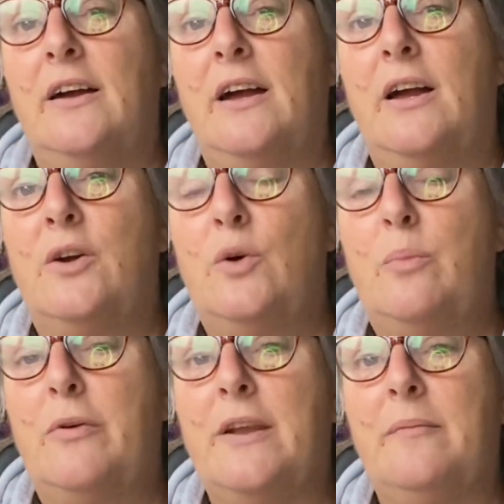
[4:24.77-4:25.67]
a cool
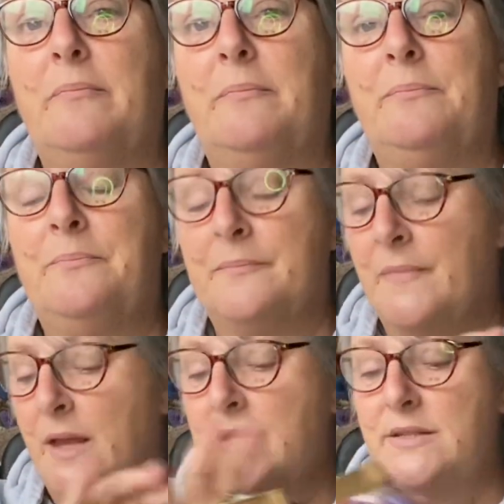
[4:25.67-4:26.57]
print.
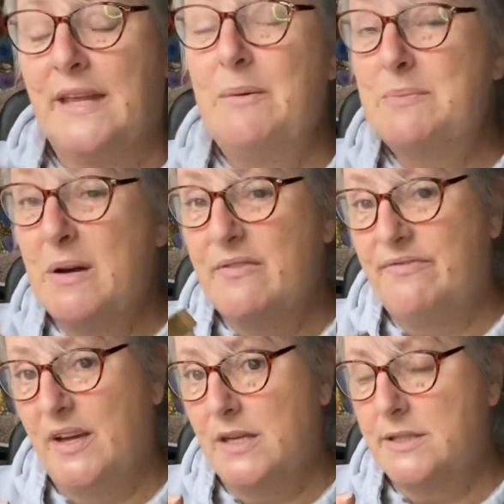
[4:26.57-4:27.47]
So that was my
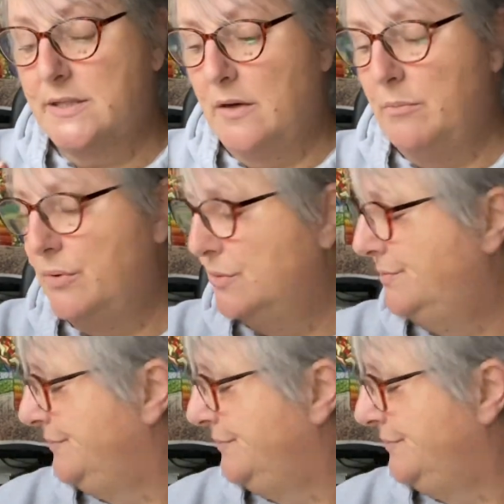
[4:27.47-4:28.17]
first sample.